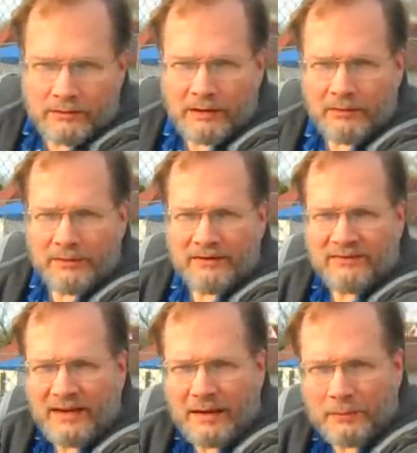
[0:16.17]
You know, they
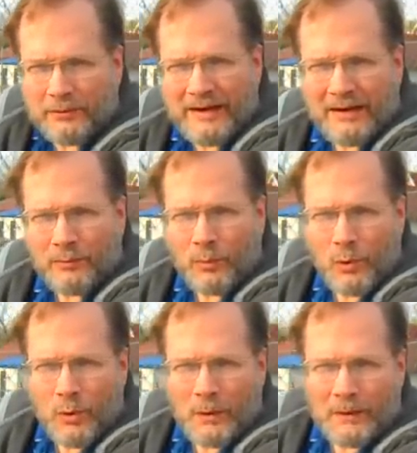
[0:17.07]
say we're at
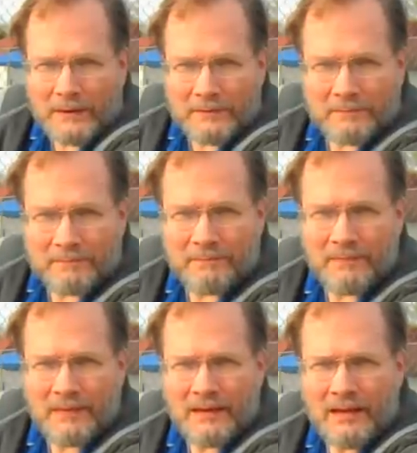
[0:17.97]
war.
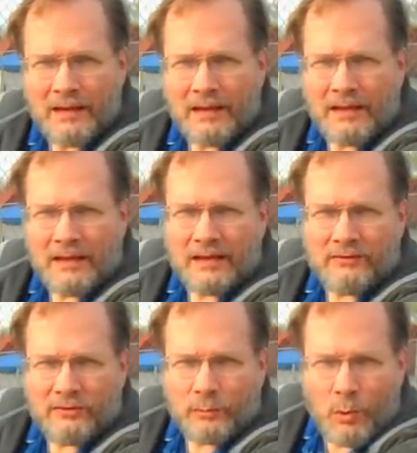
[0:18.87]

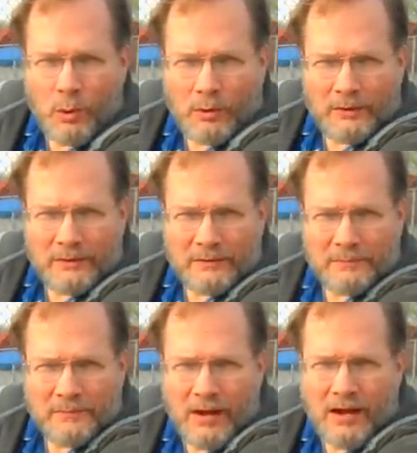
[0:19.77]
It's the war
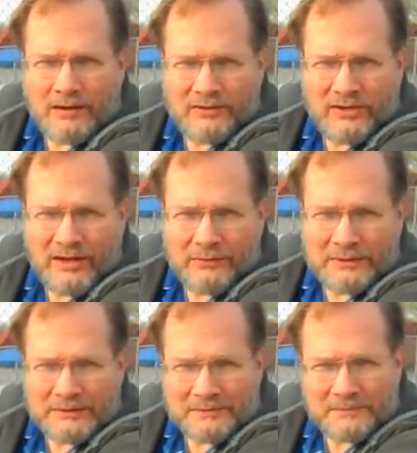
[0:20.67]
on
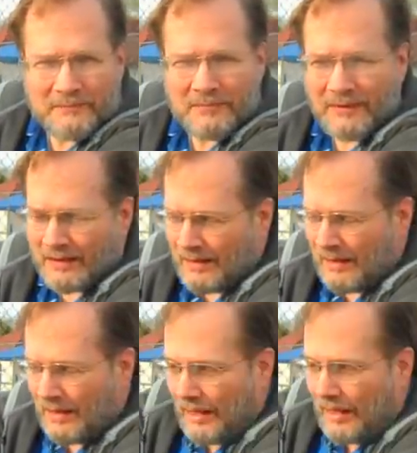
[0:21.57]
terror.
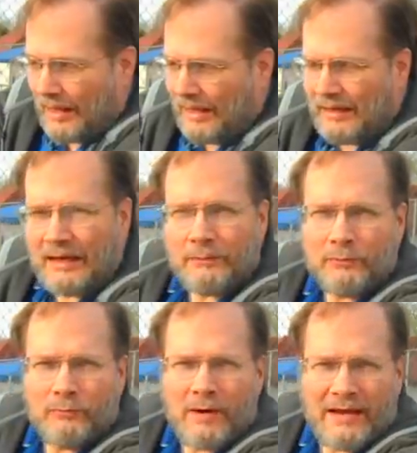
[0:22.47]
And I
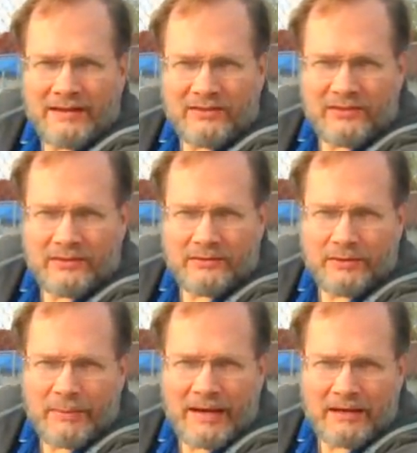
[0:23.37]
would write
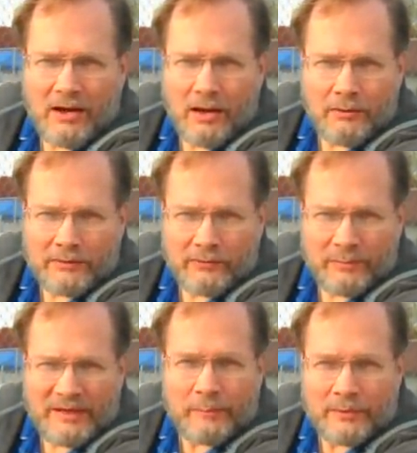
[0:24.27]
to my Congress
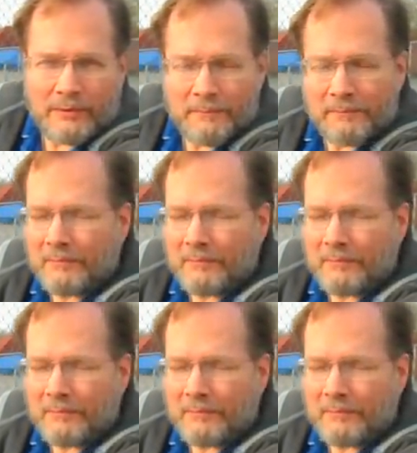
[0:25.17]
people